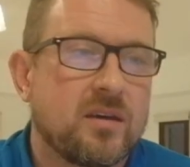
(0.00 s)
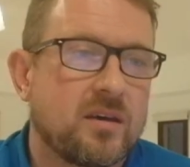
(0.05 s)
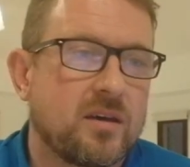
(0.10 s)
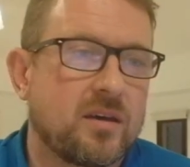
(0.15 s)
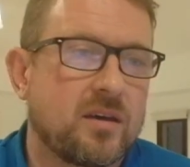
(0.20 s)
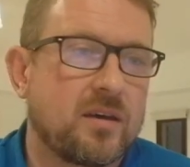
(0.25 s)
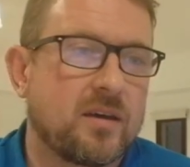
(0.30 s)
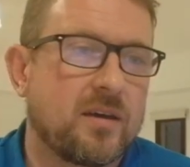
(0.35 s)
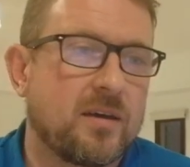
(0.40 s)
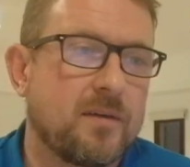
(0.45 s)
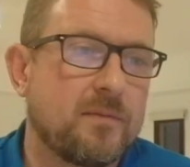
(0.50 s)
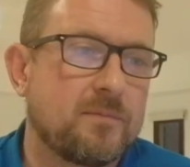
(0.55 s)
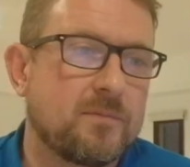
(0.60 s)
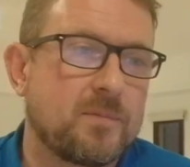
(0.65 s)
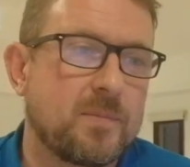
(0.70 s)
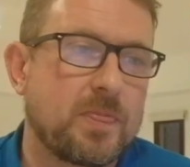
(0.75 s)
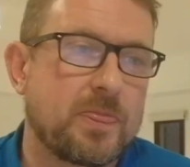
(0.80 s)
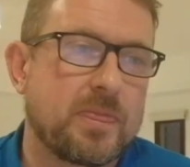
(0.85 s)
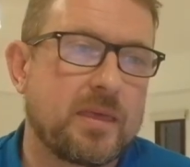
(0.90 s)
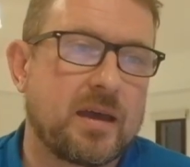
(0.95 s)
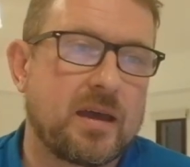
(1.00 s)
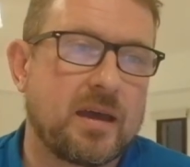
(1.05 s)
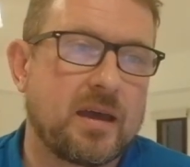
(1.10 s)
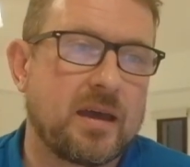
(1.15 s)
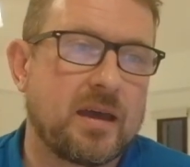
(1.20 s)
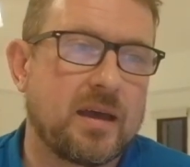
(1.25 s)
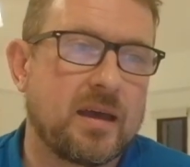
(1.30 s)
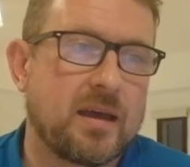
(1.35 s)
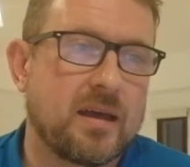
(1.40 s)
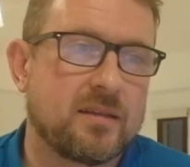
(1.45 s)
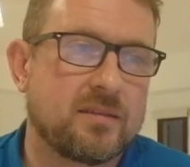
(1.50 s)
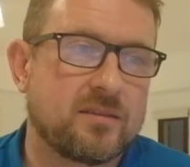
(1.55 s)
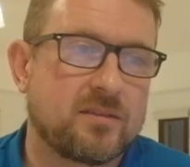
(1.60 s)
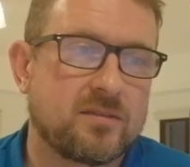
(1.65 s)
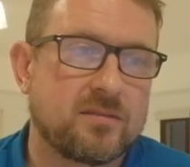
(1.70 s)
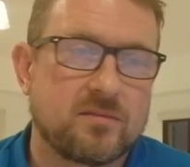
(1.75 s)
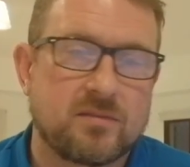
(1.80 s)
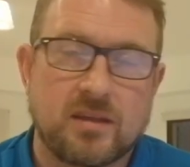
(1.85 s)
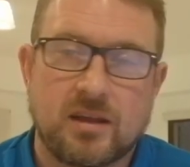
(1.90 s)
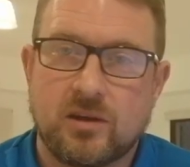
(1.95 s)

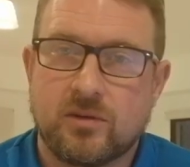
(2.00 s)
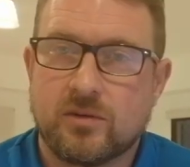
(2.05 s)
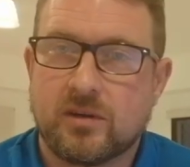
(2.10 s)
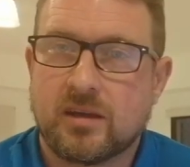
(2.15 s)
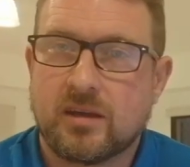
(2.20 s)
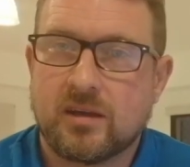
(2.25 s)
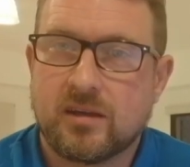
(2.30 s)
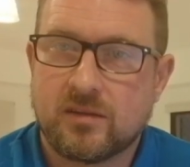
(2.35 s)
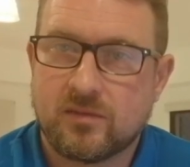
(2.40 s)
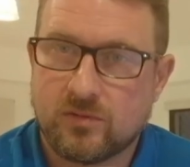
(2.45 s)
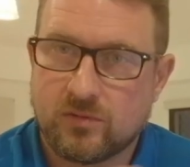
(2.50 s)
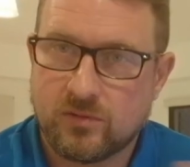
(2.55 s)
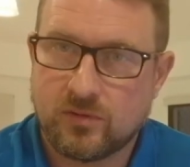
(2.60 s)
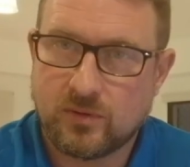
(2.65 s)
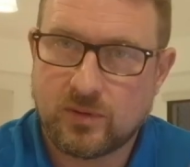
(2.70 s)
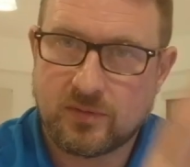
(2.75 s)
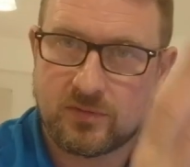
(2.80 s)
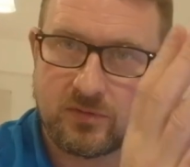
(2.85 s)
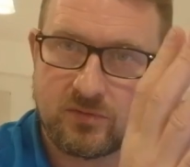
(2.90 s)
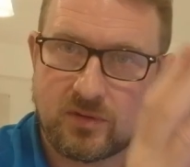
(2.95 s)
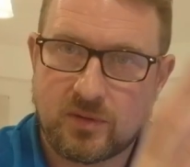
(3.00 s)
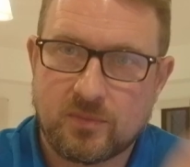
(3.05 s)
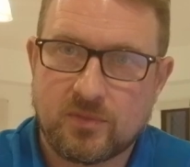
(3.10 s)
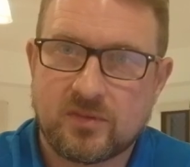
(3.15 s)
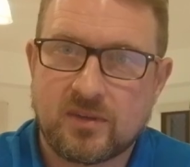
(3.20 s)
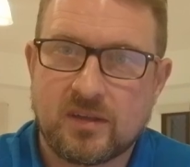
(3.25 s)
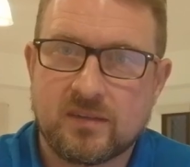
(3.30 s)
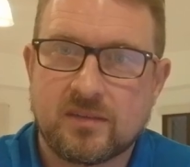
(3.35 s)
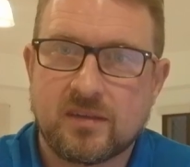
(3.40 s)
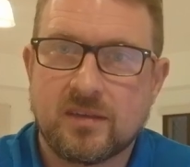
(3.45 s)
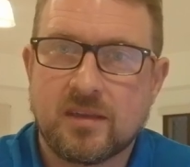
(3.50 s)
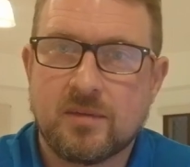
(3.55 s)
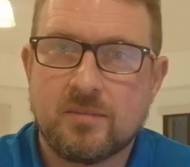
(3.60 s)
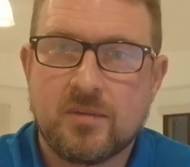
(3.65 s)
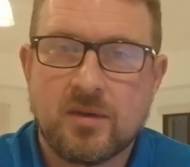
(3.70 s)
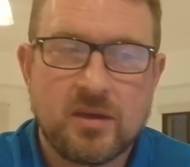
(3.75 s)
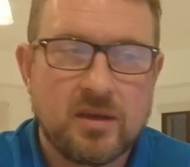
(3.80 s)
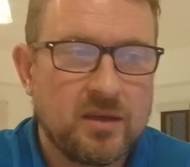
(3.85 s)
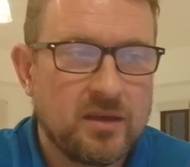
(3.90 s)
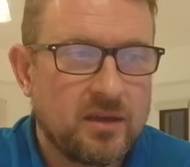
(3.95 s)
and their lawyer or whoever's representing
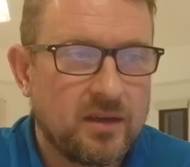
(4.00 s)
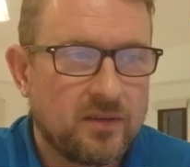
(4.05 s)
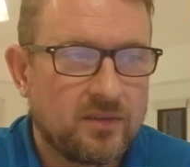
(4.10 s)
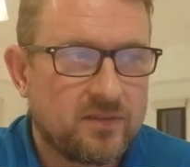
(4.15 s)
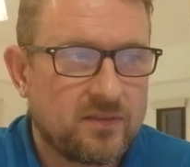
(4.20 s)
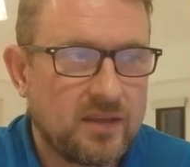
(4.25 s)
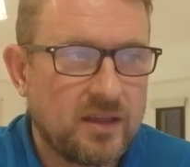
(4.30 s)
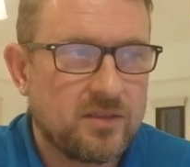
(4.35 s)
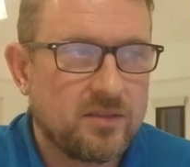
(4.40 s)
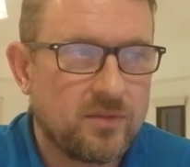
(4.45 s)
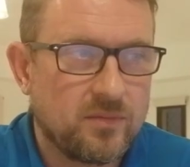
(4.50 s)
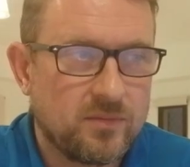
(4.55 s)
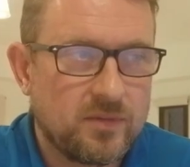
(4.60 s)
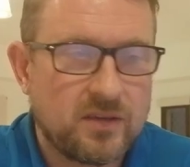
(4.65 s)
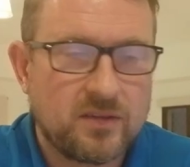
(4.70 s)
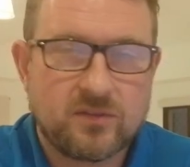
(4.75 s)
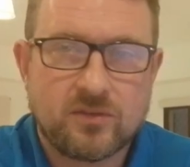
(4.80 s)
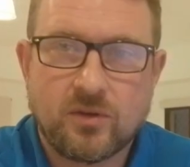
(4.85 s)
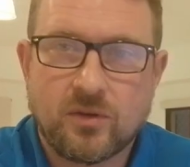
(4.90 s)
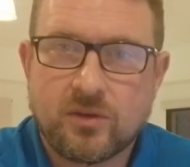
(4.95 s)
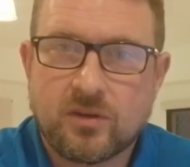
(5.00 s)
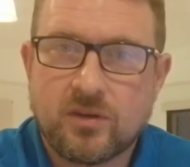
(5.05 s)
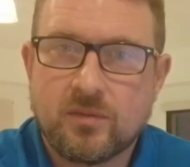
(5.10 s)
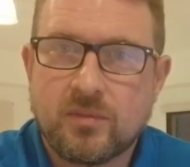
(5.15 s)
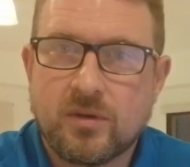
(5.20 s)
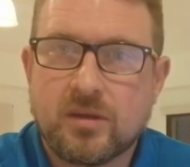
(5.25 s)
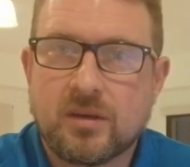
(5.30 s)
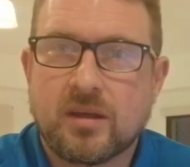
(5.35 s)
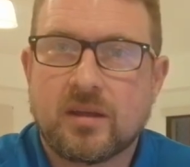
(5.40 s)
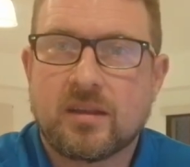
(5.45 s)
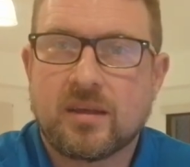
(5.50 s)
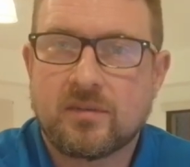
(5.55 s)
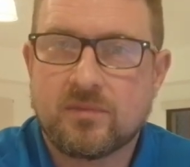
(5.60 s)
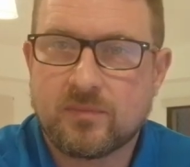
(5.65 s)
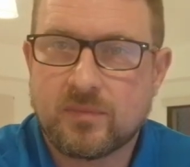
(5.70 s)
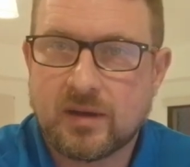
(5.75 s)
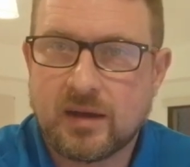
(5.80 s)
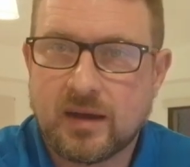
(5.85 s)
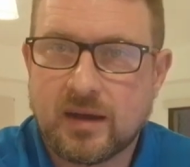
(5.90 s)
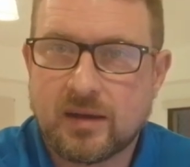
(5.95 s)
them has sent them this document and they
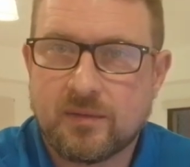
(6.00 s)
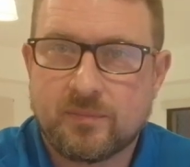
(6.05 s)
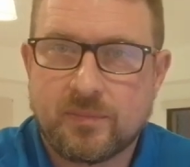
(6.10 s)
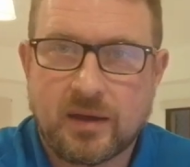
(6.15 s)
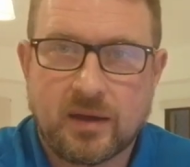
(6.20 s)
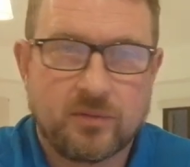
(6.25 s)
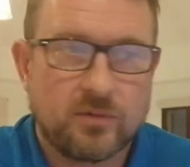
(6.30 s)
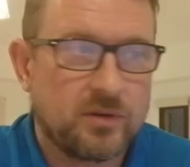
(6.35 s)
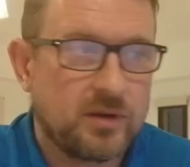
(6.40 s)
haven't been allowed back.